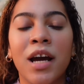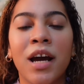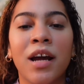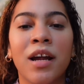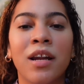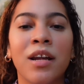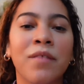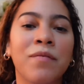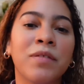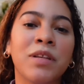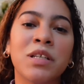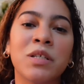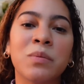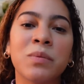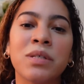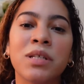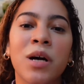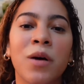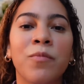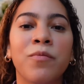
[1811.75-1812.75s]
and if this
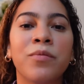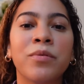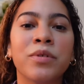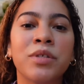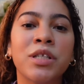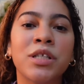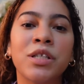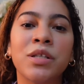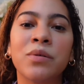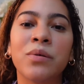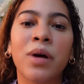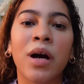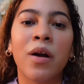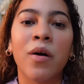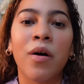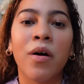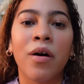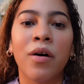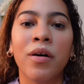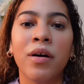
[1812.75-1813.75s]
was helpful to you at
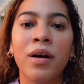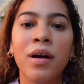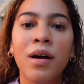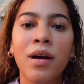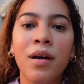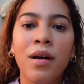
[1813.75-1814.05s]
all.